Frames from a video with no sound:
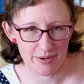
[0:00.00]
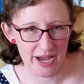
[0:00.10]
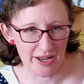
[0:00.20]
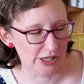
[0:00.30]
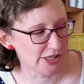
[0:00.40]

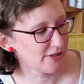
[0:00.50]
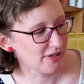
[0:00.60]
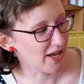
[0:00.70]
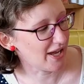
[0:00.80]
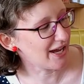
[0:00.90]
pattern,
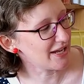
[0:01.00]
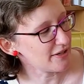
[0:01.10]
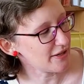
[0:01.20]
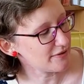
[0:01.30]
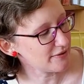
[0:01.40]
and
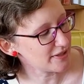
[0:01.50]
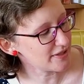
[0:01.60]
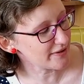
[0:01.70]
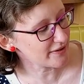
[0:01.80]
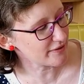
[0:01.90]
as you can
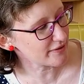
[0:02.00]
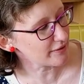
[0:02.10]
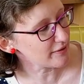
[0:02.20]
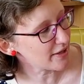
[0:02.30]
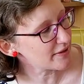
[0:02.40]
tell, there are a
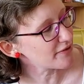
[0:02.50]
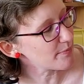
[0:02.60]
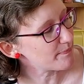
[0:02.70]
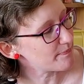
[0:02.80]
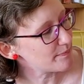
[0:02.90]
lot of different
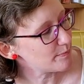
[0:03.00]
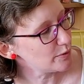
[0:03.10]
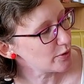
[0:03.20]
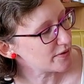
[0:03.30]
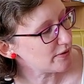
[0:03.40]

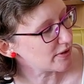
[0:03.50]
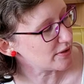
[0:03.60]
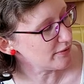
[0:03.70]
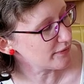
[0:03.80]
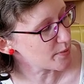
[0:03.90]
looks you can
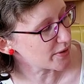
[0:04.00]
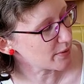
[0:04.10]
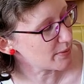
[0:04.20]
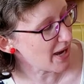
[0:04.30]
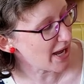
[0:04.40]
do from this
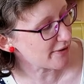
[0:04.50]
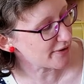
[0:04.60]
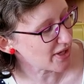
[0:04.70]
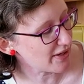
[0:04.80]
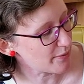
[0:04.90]
one pattern. There's
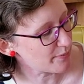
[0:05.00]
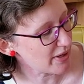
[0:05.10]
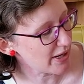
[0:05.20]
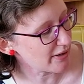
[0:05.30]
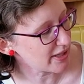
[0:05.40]
kind of a
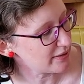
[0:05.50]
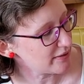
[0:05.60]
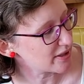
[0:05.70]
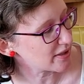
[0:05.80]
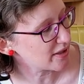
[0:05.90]
prairie
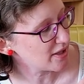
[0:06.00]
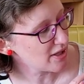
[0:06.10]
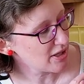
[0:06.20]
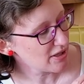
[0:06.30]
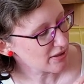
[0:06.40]
look,
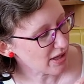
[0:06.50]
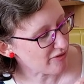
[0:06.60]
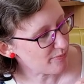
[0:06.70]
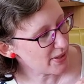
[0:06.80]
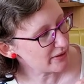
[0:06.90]
kind
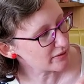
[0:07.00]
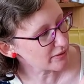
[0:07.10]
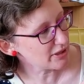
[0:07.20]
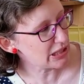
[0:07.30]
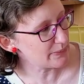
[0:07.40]
of
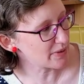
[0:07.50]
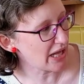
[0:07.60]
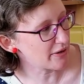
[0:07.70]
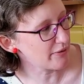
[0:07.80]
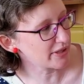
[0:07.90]
pilgrim, kind of going